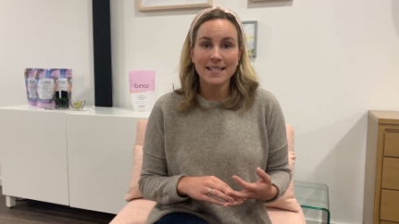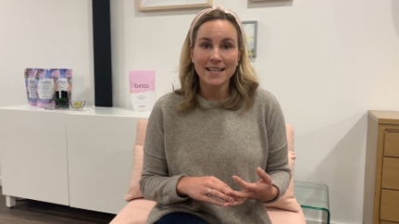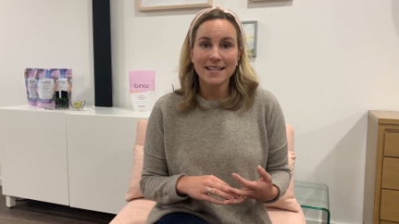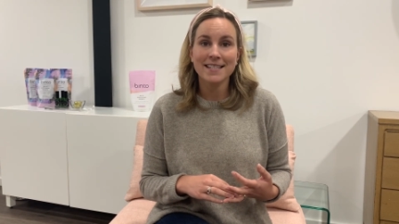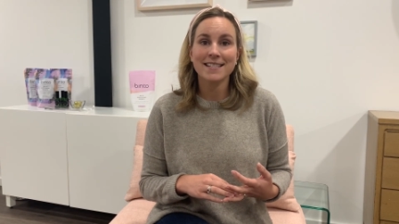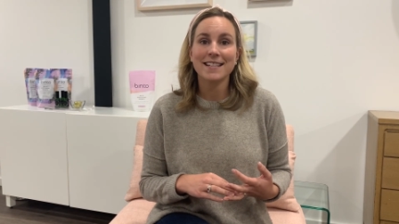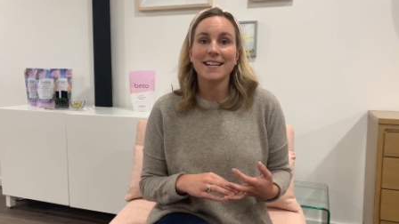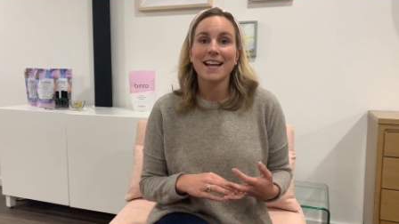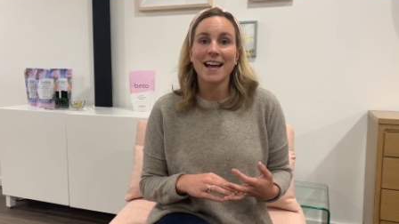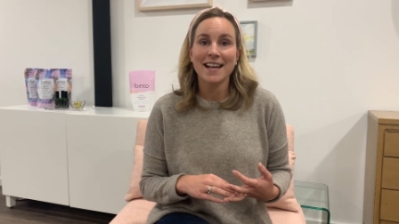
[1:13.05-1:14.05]

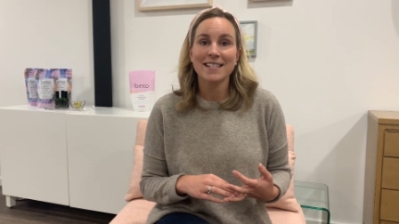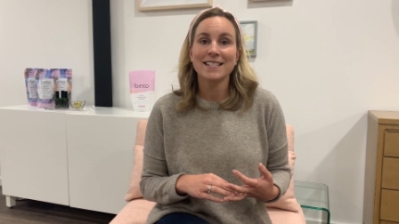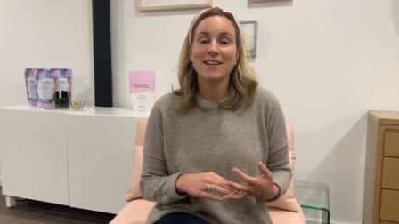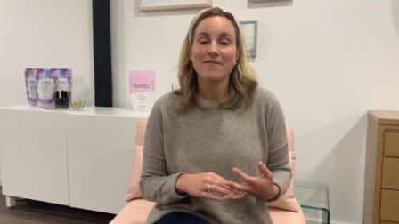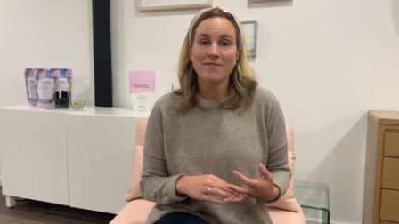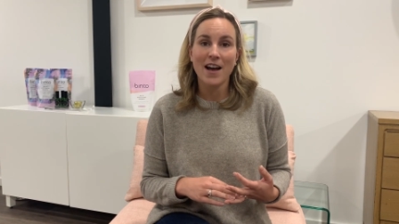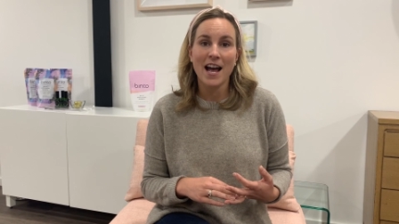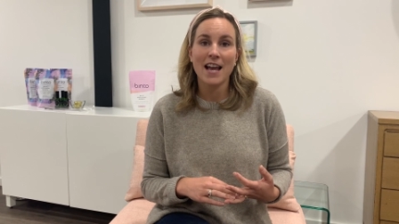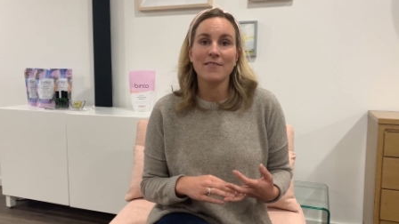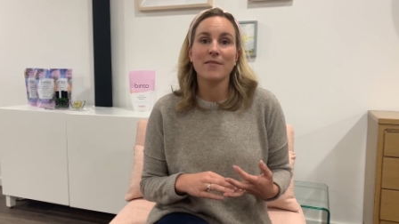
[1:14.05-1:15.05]

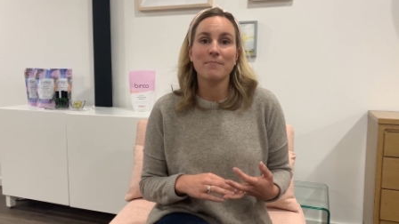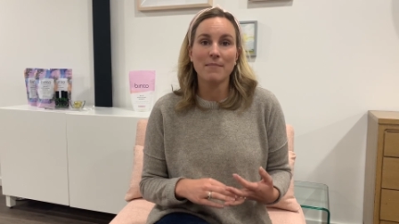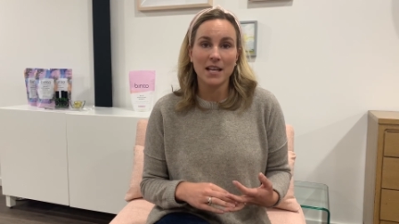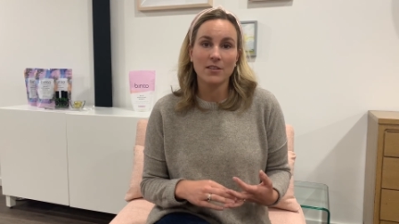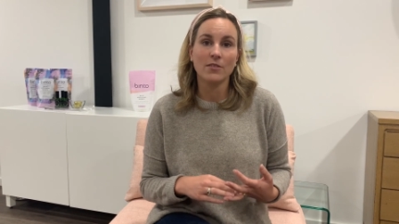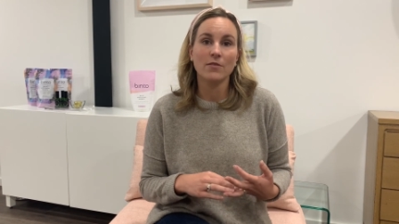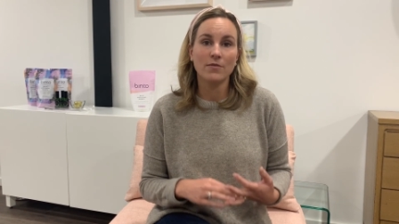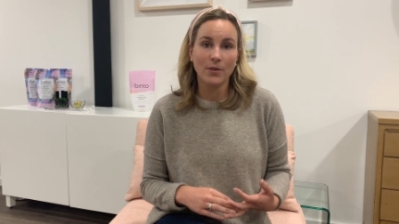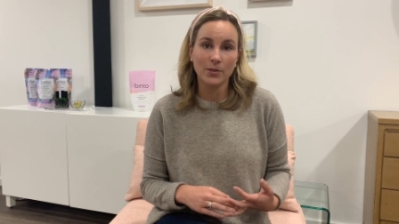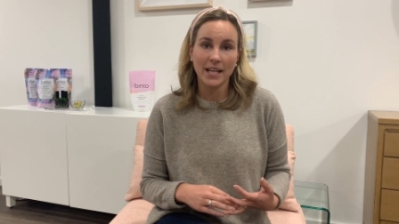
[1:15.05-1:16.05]

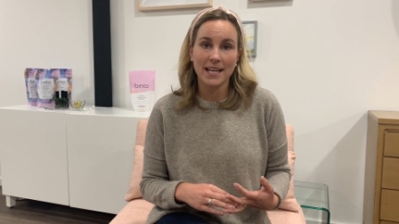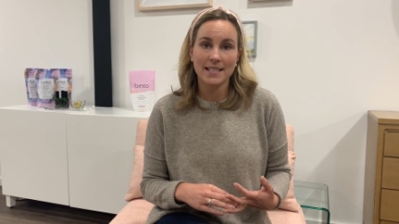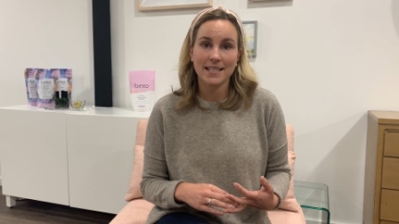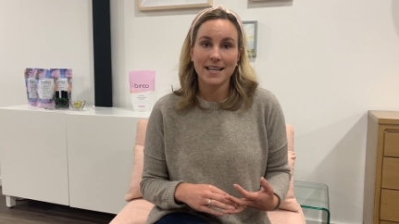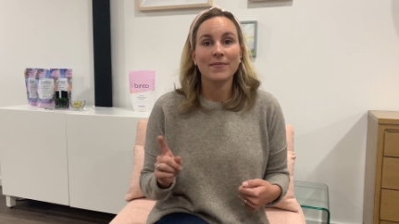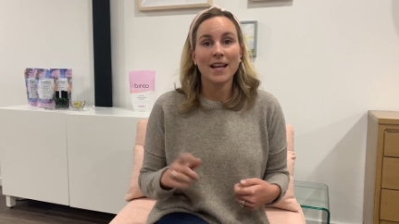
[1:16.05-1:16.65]
6,S5-methylfolate.